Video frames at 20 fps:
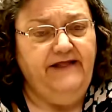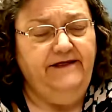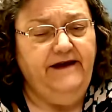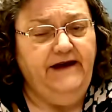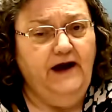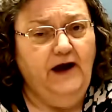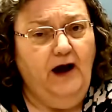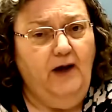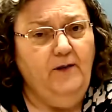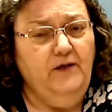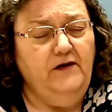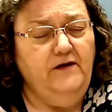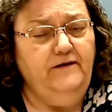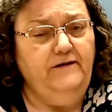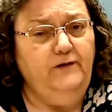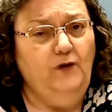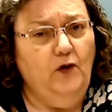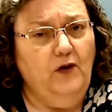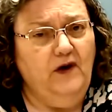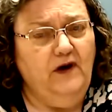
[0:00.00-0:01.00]
the upper
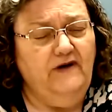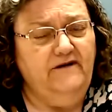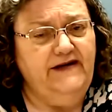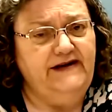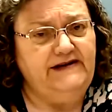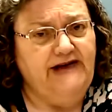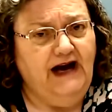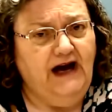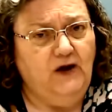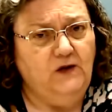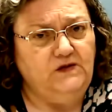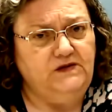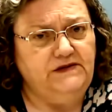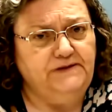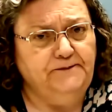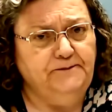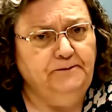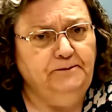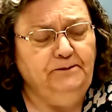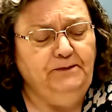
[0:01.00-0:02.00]
floor of his house
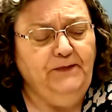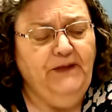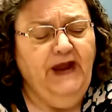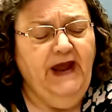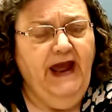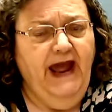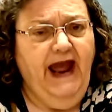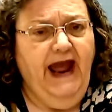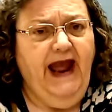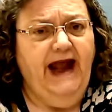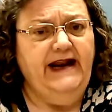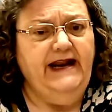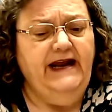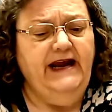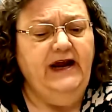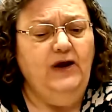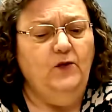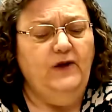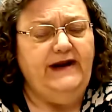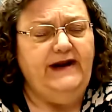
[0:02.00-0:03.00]
and
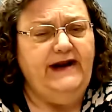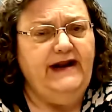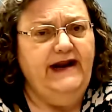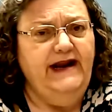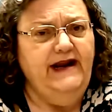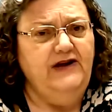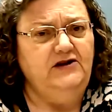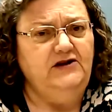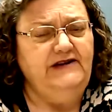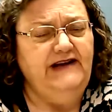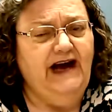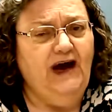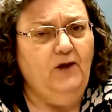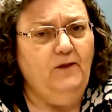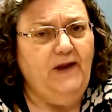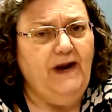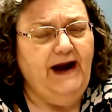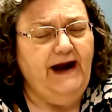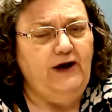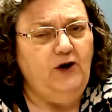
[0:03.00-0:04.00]
he would kneel down
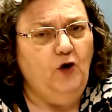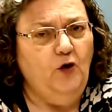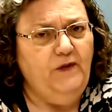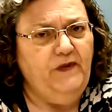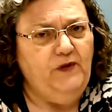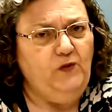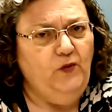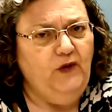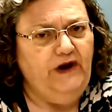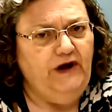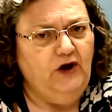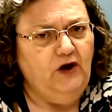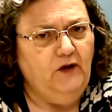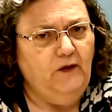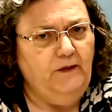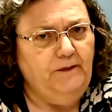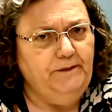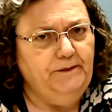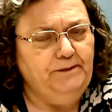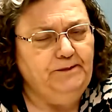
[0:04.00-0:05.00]
by an open window.
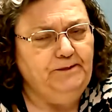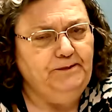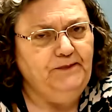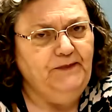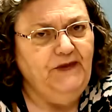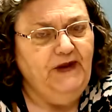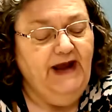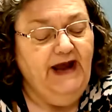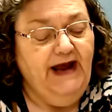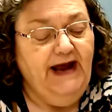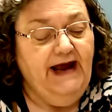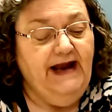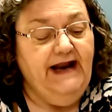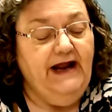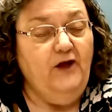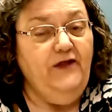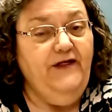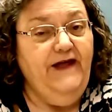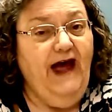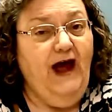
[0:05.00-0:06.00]

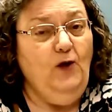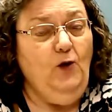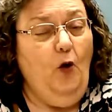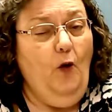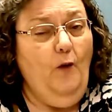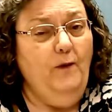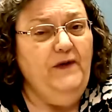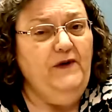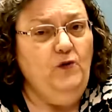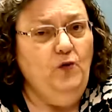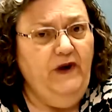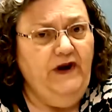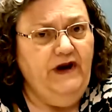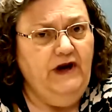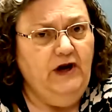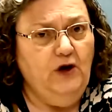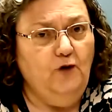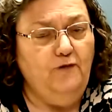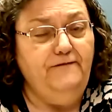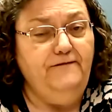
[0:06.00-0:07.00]
Now, that open
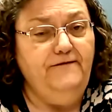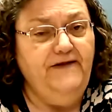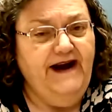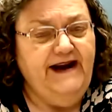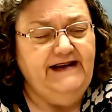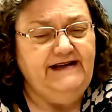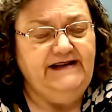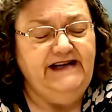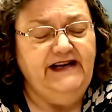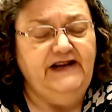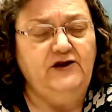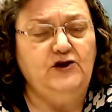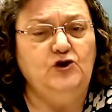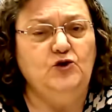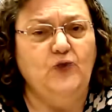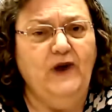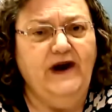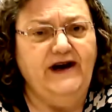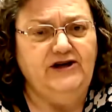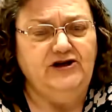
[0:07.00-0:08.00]
window faced in the
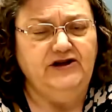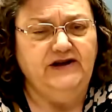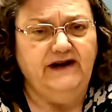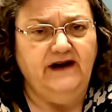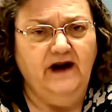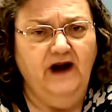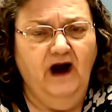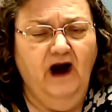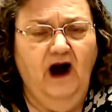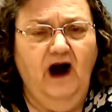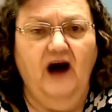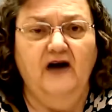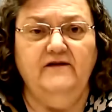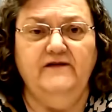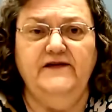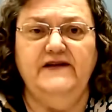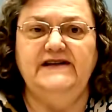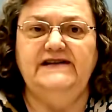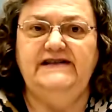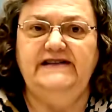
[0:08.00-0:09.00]
direction of
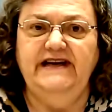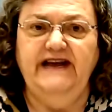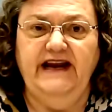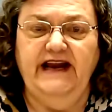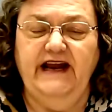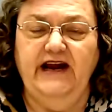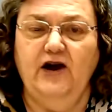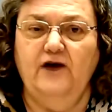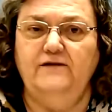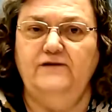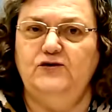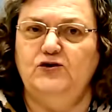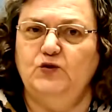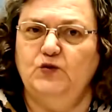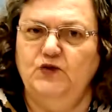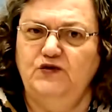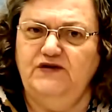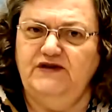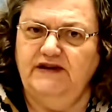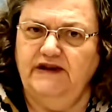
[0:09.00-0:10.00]
the city of
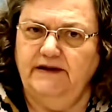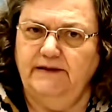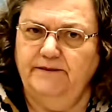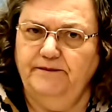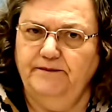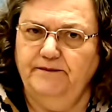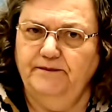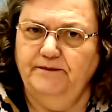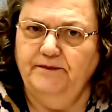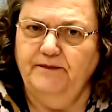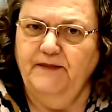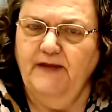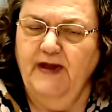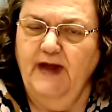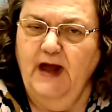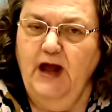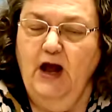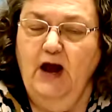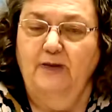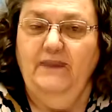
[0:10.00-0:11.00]
Jerusalem
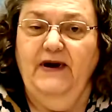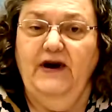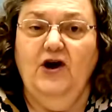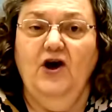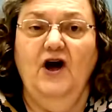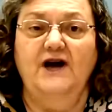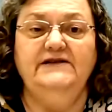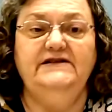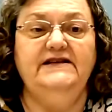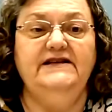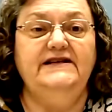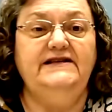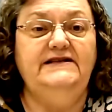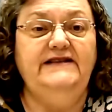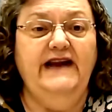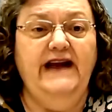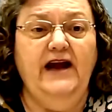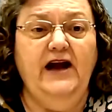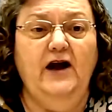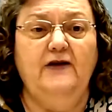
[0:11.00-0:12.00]
because the
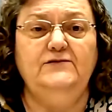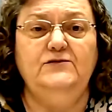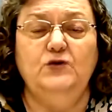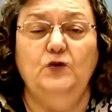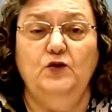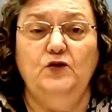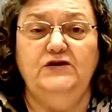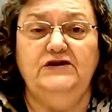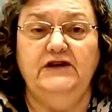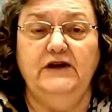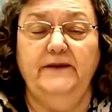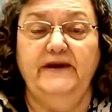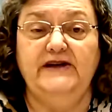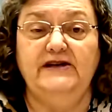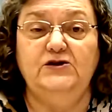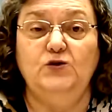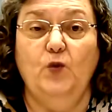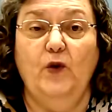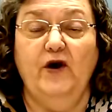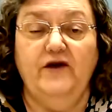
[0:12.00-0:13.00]
city of Jerusalem
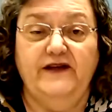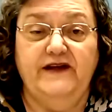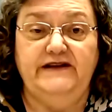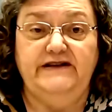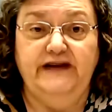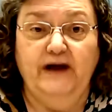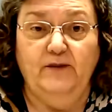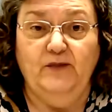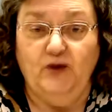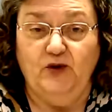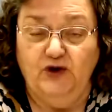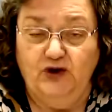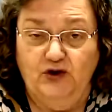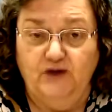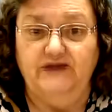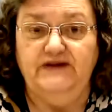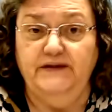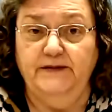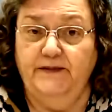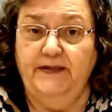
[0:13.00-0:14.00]
is where the temple
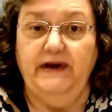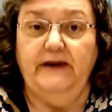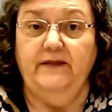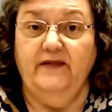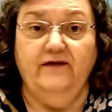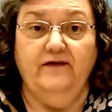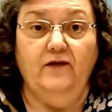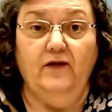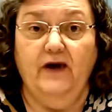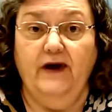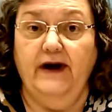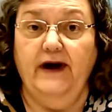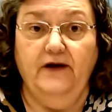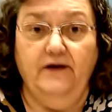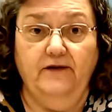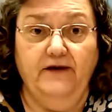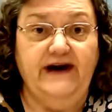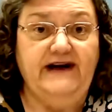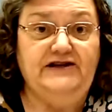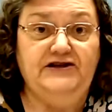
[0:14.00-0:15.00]
used to be before it got
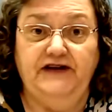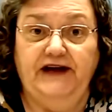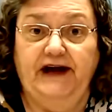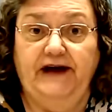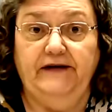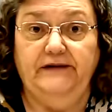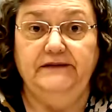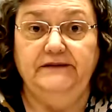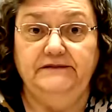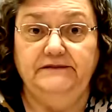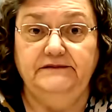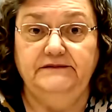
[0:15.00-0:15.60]
crashed down